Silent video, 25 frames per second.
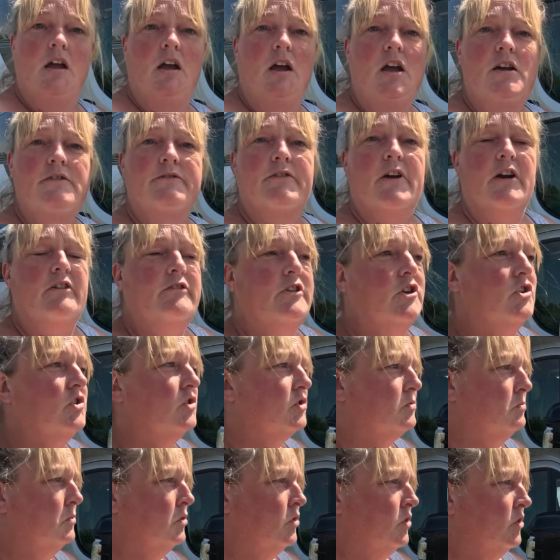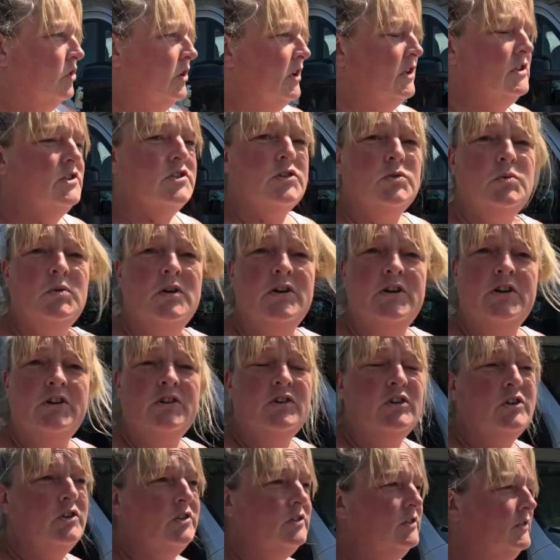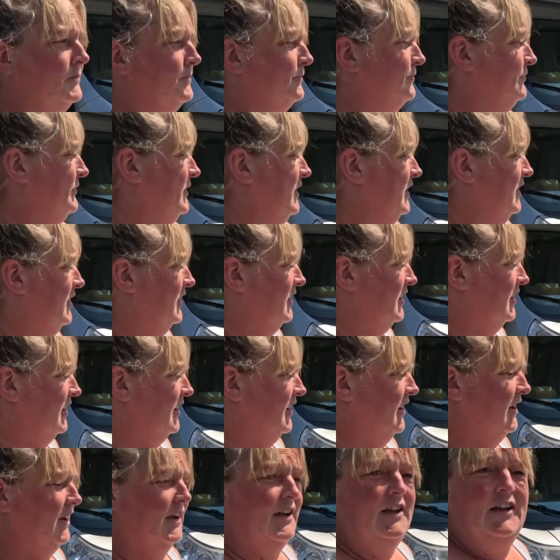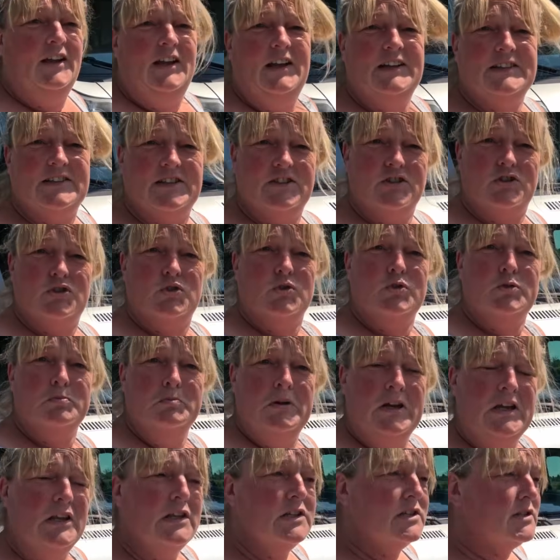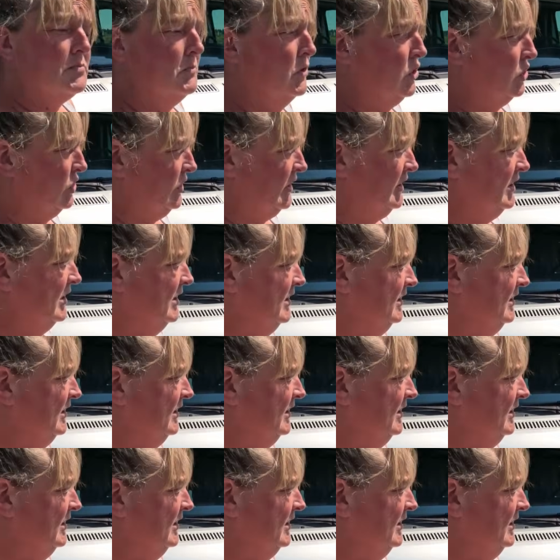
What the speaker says: A very good morning to one and all. It is just me this morning.